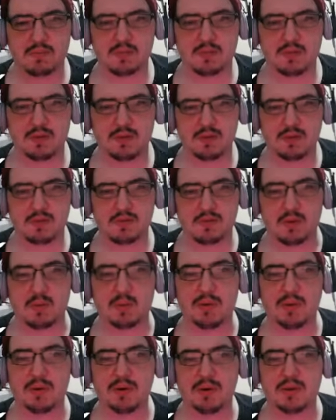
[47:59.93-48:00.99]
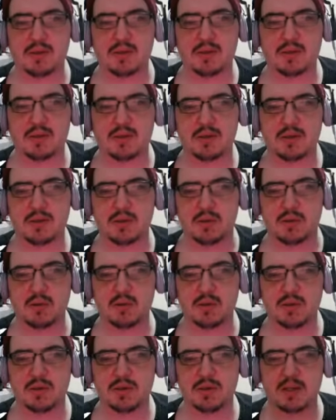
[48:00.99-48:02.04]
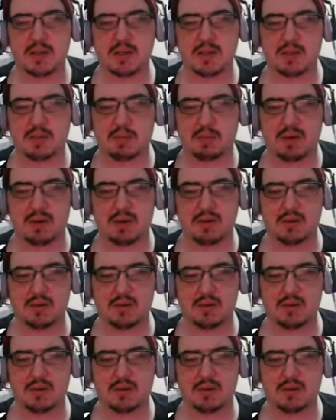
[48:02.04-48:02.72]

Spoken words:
There's a... Oh, there is. There's a good... Oh, there's a nice deposit